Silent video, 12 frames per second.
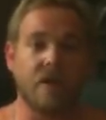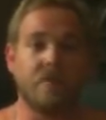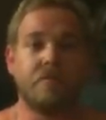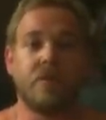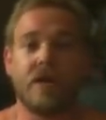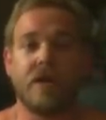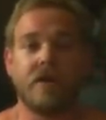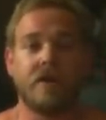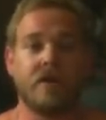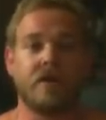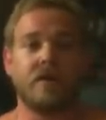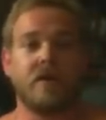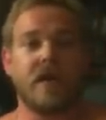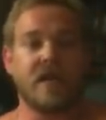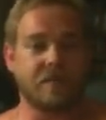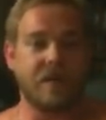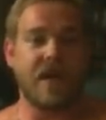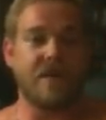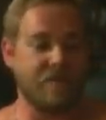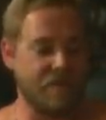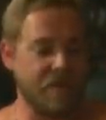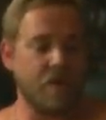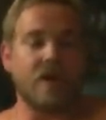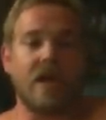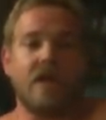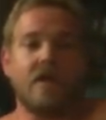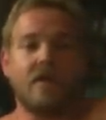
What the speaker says: put SPF 30